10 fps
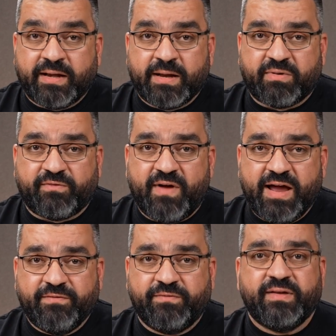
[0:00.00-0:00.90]
Number
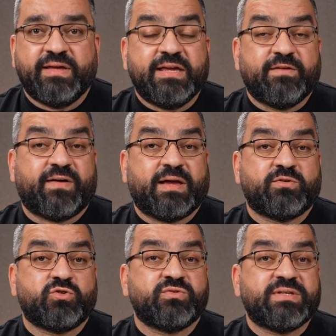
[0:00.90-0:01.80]
five, if I
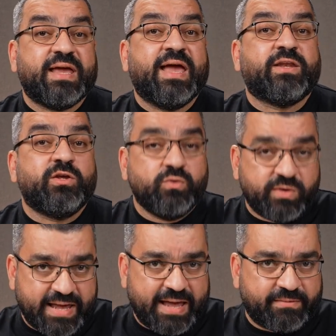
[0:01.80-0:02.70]
am choosing a
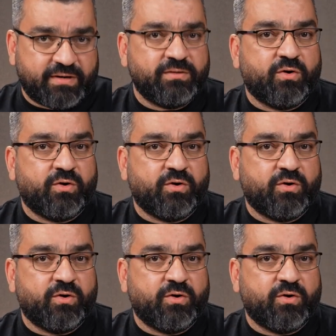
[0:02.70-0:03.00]
new camera